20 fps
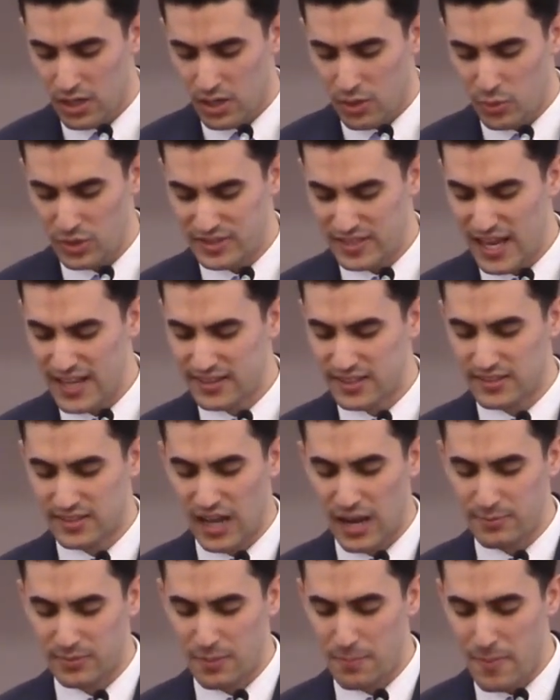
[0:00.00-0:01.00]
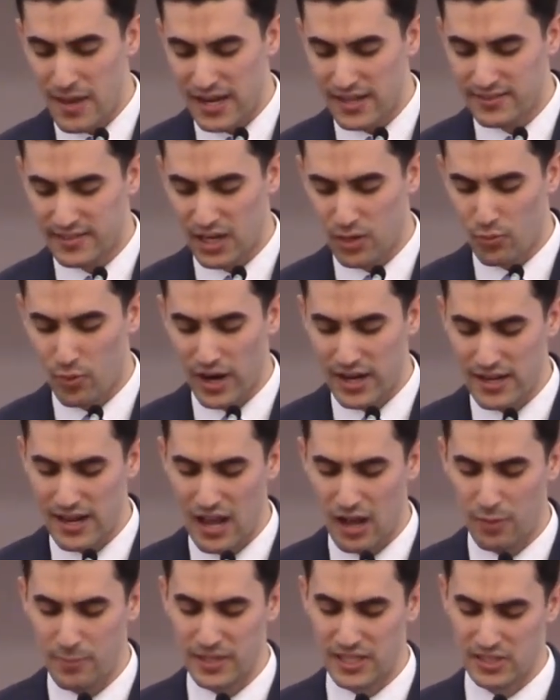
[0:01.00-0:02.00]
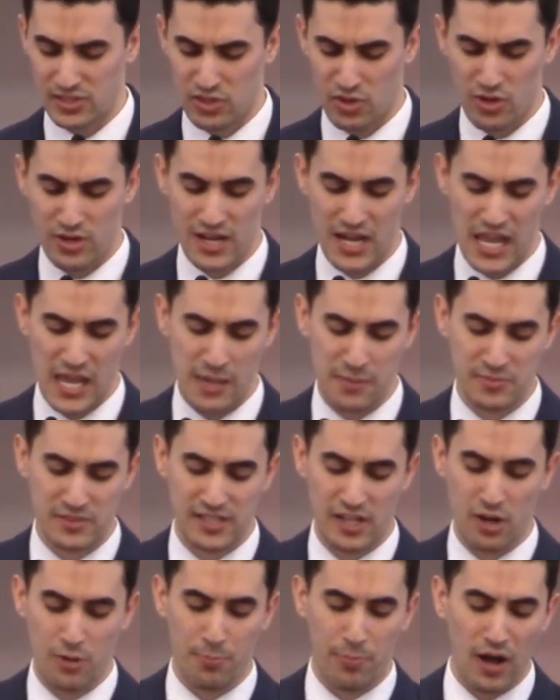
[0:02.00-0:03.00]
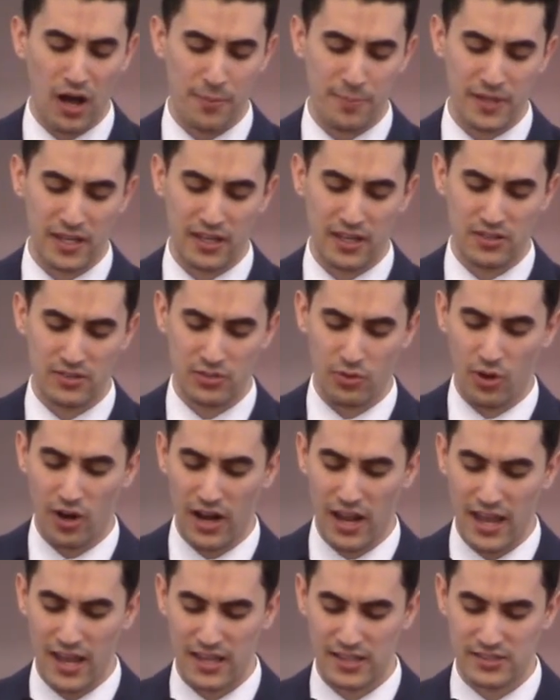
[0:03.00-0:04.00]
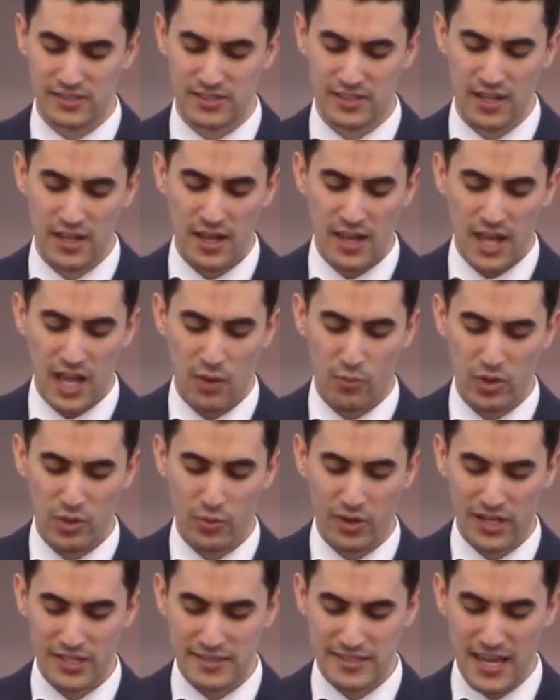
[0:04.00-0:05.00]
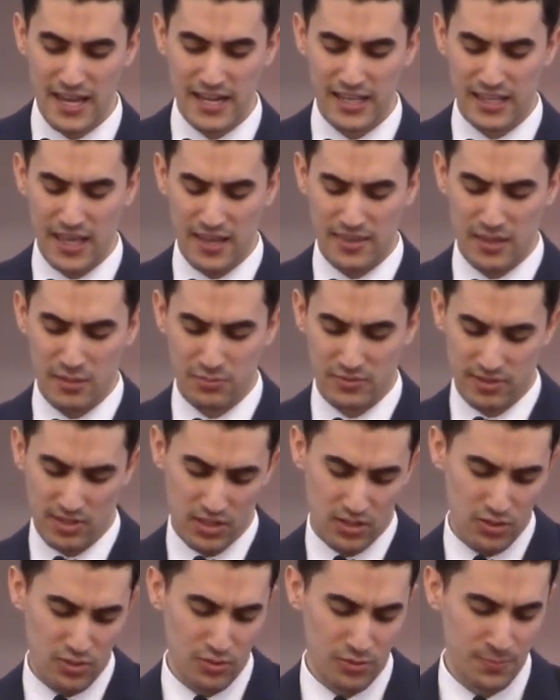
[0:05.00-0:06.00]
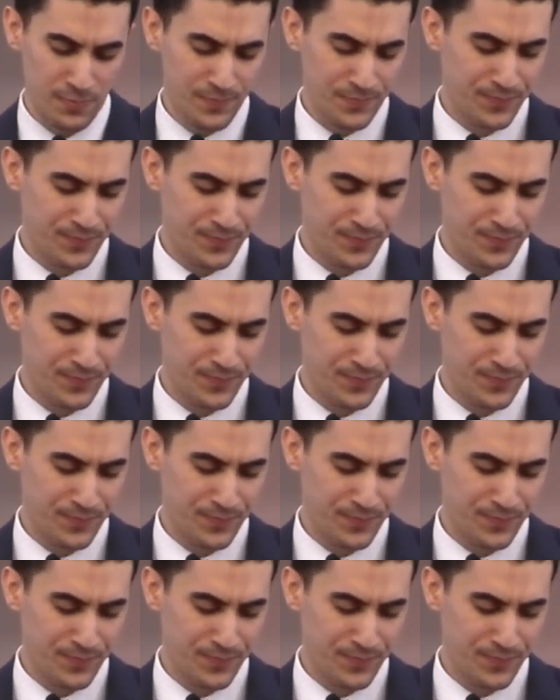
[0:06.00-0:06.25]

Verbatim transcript: We take the time to meditate right now because there are names that are popping into our heads and we want to dedicate them to you.